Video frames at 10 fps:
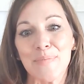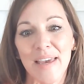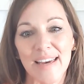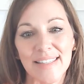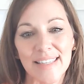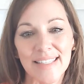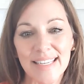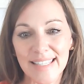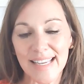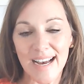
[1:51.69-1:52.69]
because it's
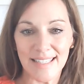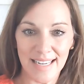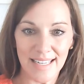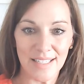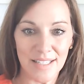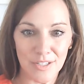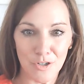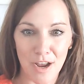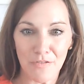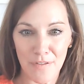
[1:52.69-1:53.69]
exhausting to
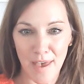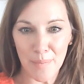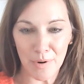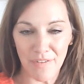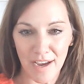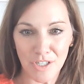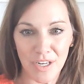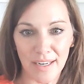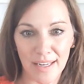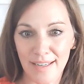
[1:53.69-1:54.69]
strive for that
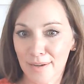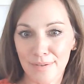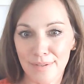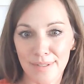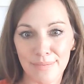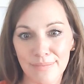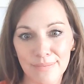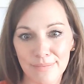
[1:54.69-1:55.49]
perfection, and it's